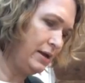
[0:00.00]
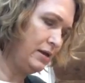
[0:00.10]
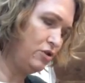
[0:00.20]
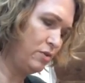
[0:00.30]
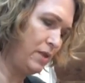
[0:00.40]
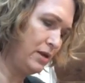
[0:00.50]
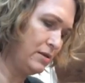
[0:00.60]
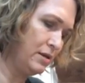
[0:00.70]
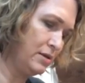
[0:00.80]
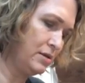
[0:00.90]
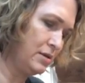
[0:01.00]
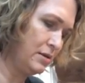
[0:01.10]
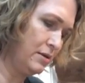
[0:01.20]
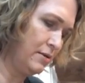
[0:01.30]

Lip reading: it just makes this